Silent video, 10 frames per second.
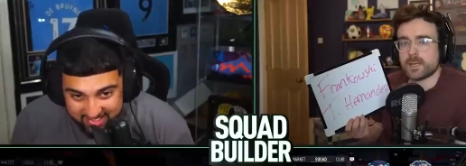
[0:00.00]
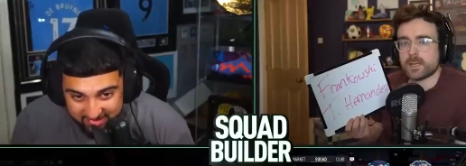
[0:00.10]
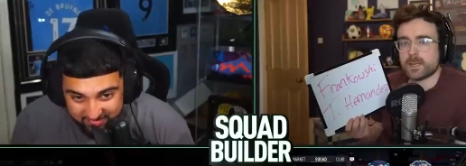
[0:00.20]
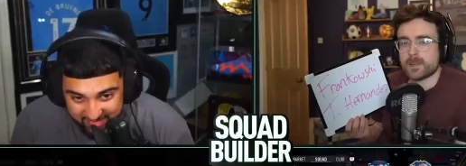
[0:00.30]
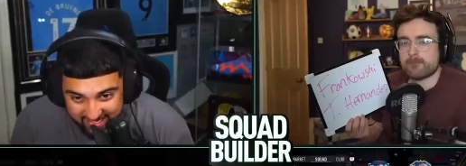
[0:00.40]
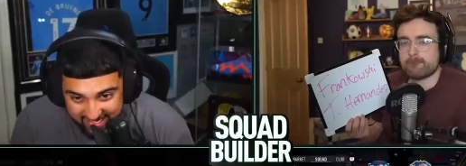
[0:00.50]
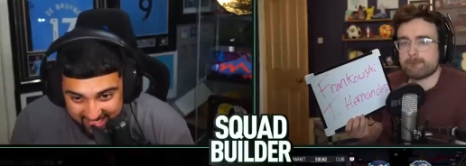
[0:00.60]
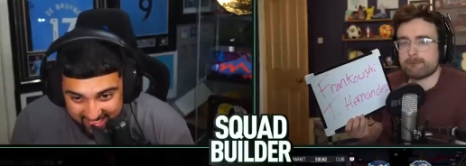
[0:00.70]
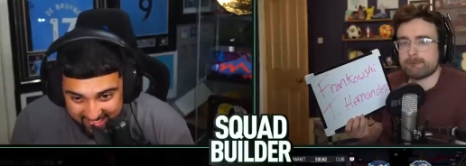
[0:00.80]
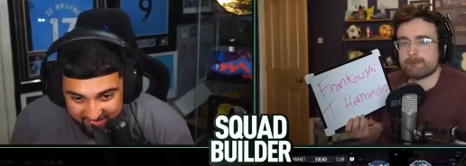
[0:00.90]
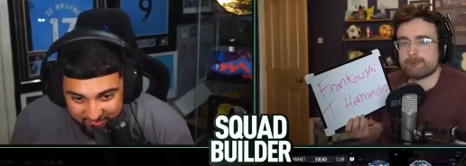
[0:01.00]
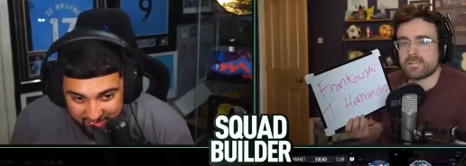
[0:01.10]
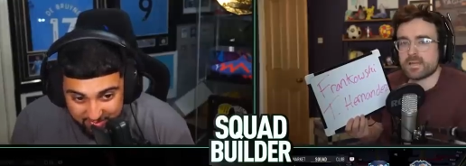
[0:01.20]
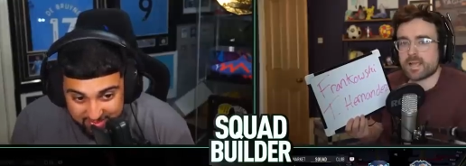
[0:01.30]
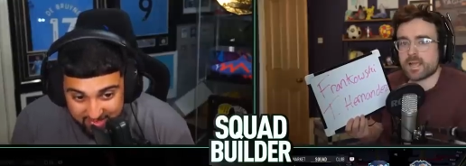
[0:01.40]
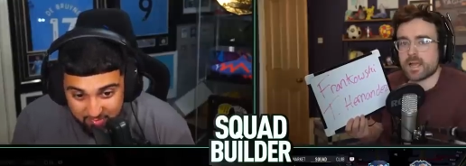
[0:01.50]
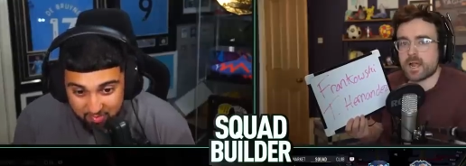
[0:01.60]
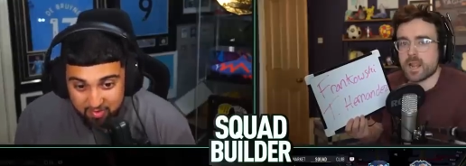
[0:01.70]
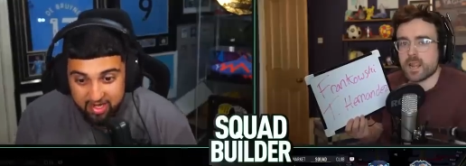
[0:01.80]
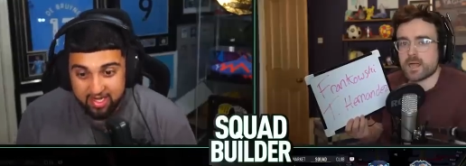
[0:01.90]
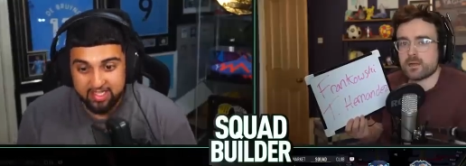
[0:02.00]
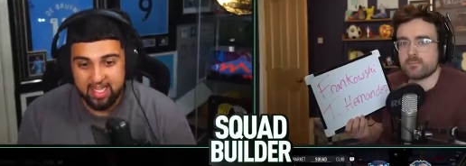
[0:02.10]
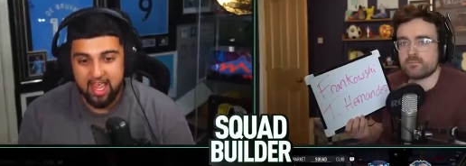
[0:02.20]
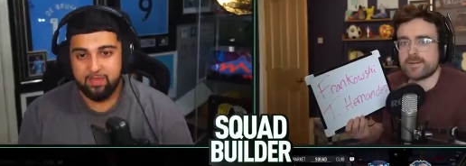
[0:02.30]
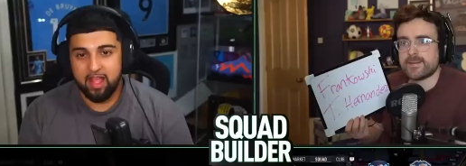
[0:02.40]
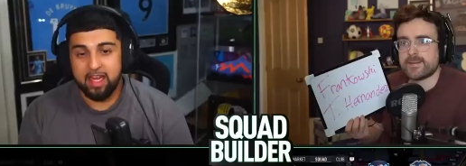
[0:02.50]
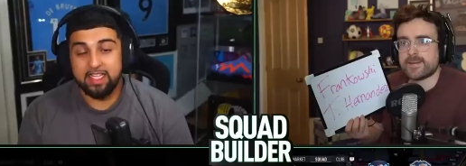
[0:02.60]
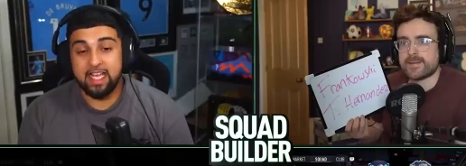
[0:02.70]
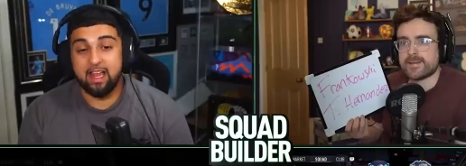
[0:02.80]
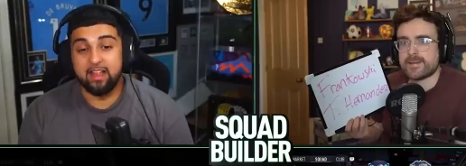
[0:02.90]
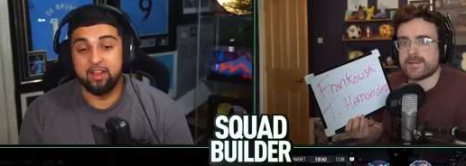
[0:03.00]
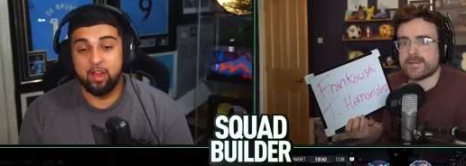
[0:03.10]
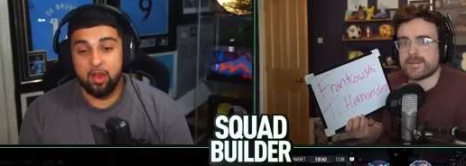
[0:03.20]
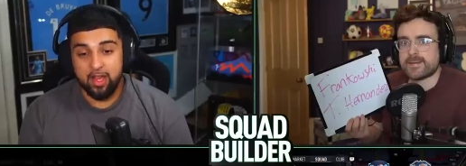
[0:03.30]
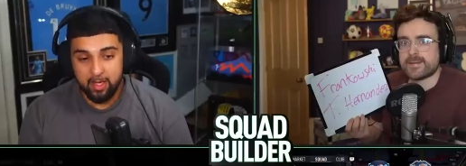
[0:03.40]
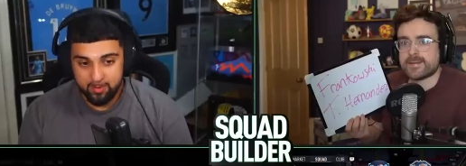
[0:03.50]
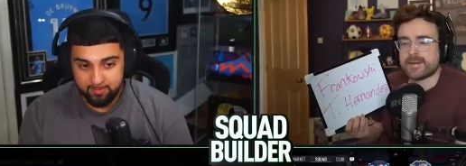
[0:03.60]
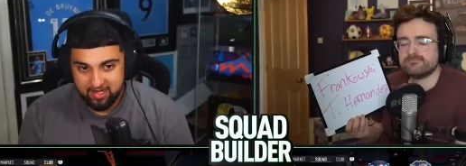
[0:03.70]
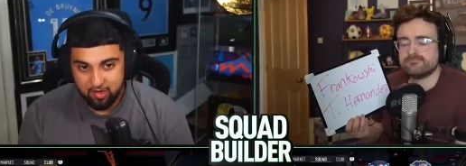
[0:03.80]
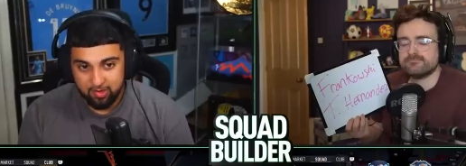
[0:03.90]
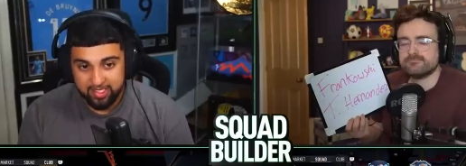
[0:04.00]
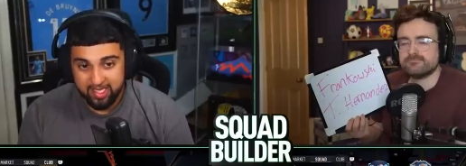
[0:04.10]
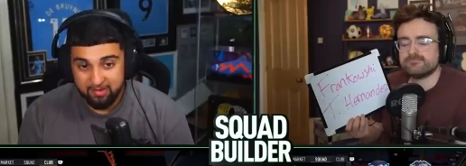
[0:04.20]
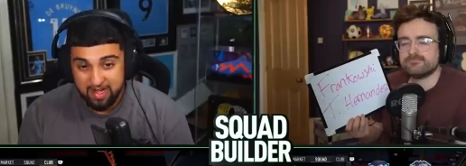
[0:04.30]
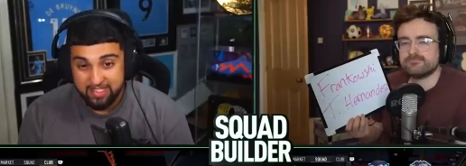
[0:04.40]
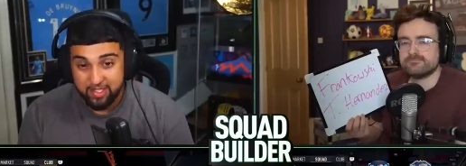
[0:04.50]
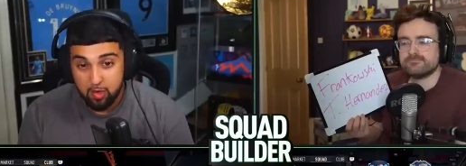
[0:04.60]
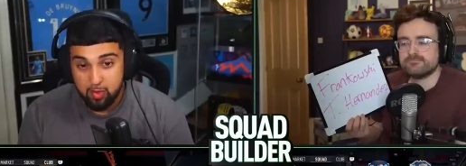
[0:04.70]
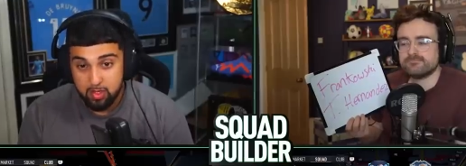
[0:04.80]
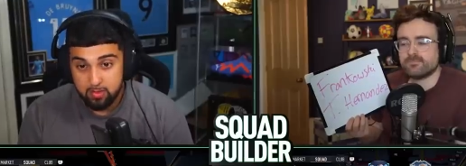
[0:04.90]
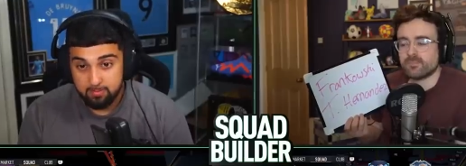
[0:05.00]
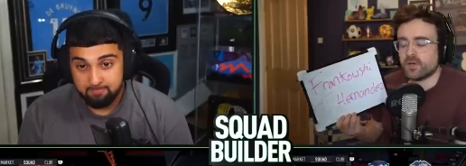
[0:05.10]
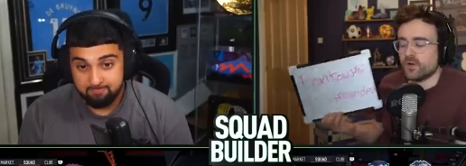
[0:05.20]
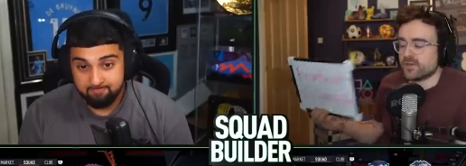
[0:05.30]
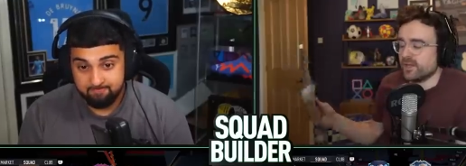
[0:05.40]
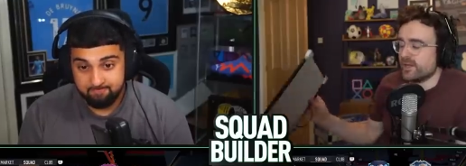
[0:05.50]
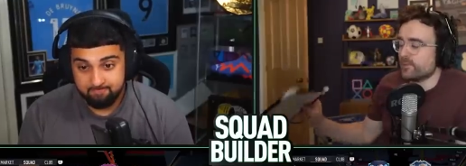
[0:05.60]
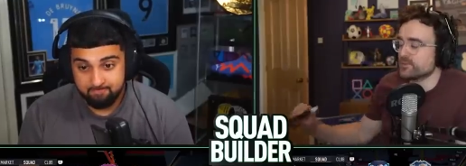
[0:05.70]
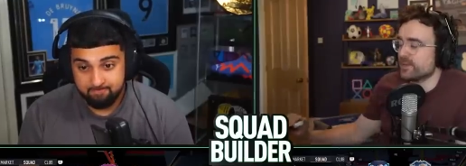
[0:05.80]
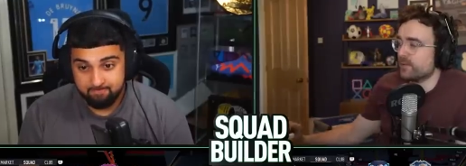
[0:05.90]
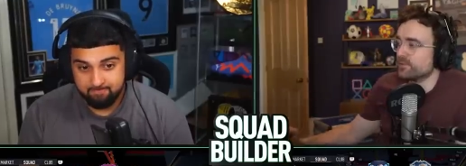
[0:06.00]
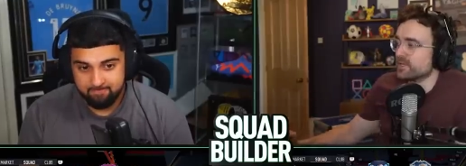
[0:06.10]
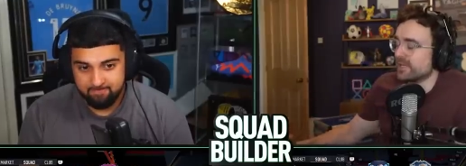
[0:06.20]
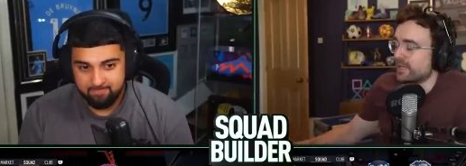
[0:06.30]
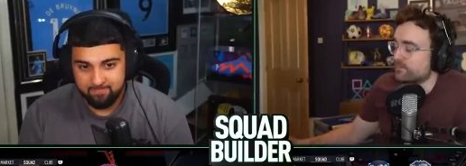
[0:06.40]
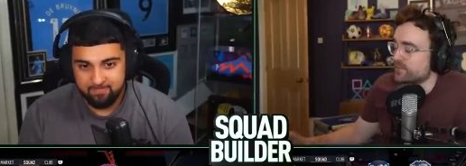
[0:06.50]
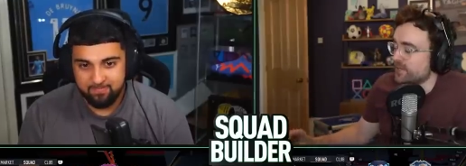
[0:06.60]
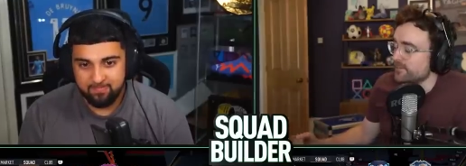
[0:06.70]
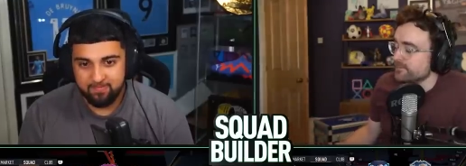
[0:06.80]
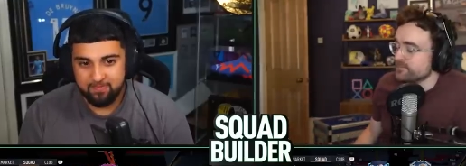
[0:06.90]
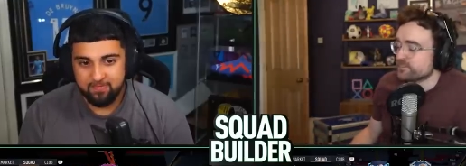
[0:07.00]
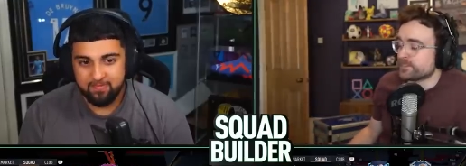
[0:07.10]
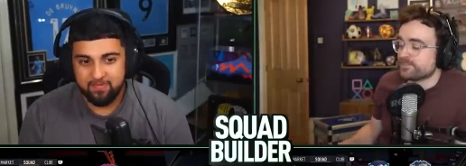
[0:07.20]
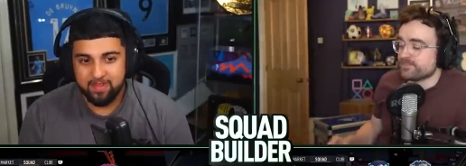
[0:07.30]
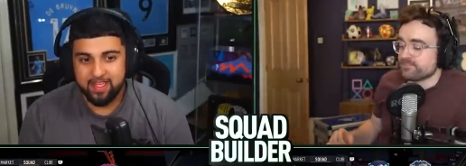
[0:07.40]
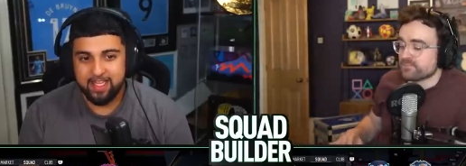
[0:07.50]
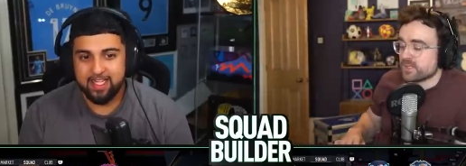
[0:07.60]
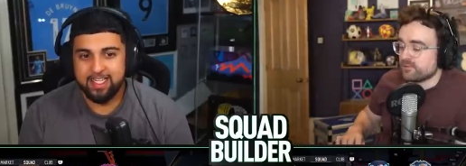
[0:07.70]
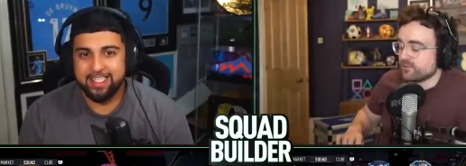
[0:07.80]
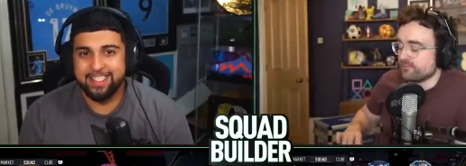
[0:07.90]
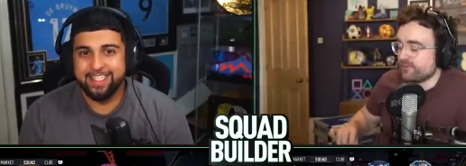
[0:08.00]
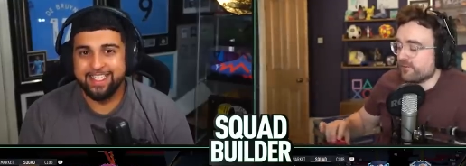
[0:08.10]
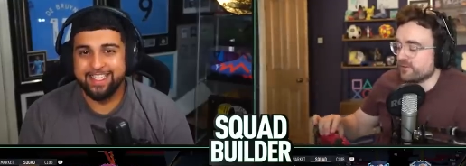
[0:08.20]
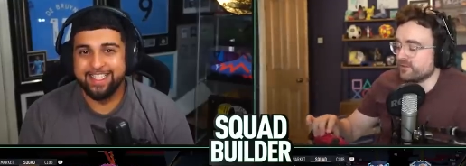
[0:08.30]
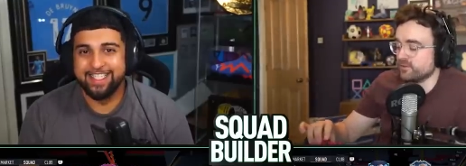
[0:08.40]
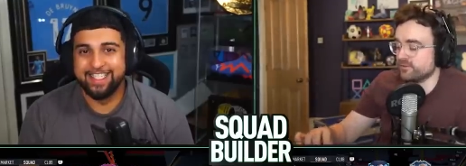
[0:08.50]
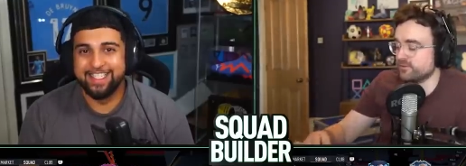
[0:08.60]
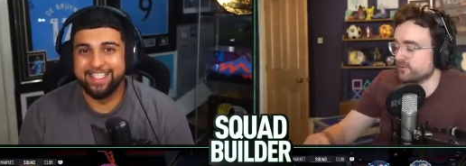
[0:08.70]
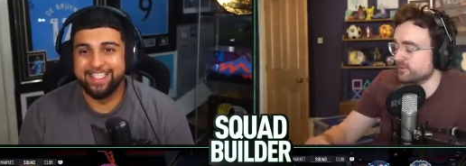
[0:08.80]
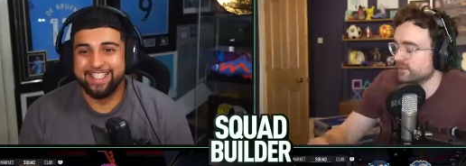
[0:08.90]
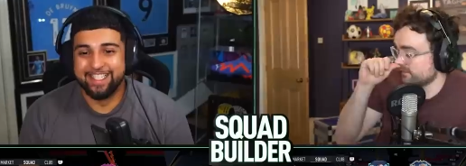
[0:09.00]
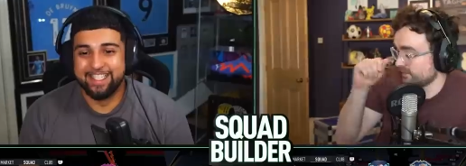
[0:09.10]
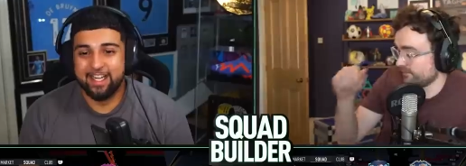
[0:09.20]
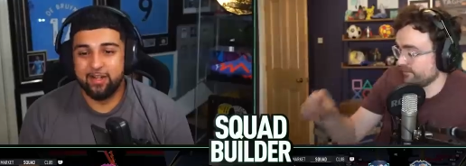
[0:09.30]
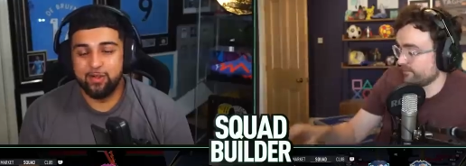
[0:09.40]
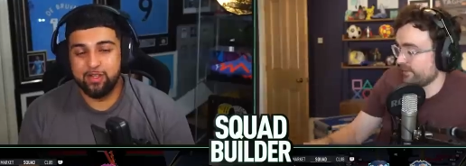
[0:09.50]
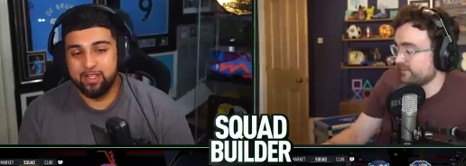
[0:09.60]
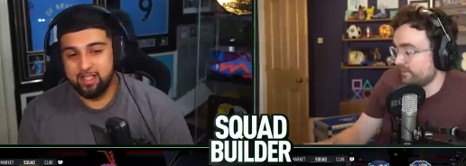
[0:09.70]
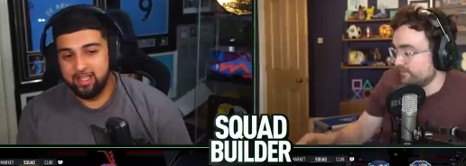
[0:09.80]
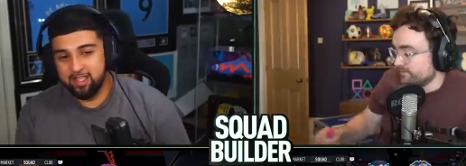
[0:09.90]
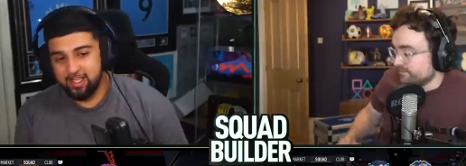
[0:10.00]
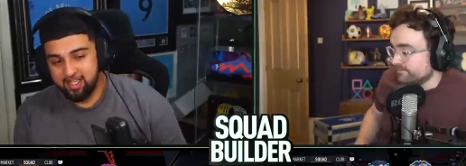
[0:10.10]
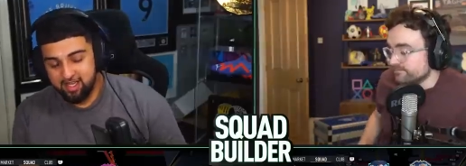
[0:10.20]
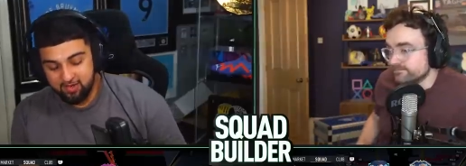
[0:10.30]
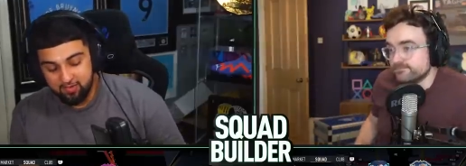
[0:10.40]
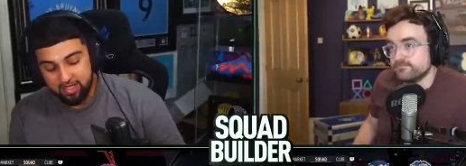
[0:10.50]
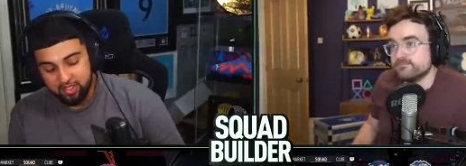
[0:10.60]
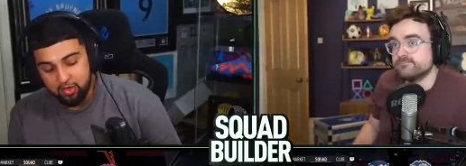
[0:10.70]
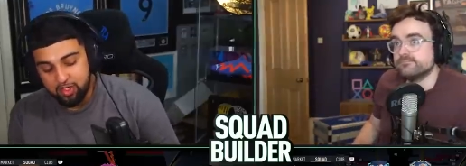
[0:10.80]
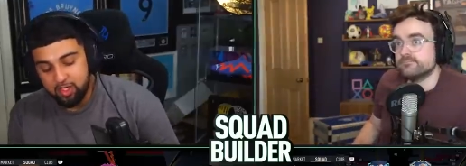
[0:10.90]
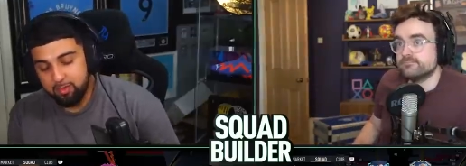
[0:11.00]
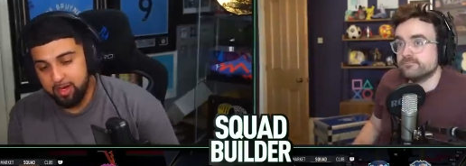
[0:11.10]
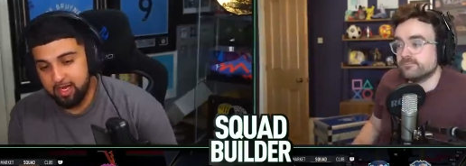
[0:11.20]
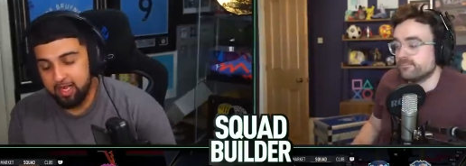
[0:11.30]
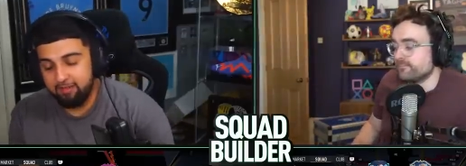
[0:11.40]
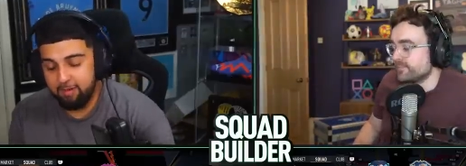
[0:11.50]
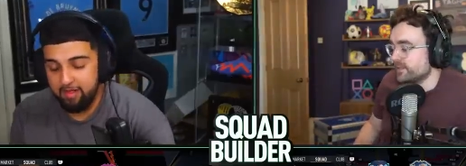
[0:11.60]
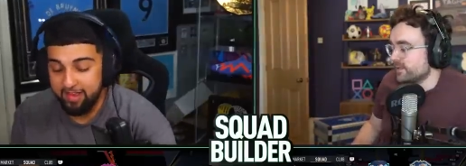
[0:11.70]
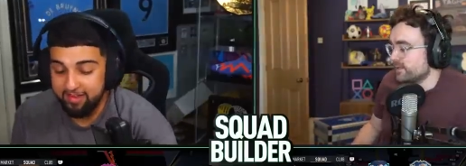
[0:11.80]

Speaker 1: to be, where is he? What rating is he? An Italian Donny called Di Lorenzo. Oh, okay, I was
Speaker 2: mouthing Calabria. I was very tilted if you'd have picked him.
Speaker 1: Right, so who did you pick at left back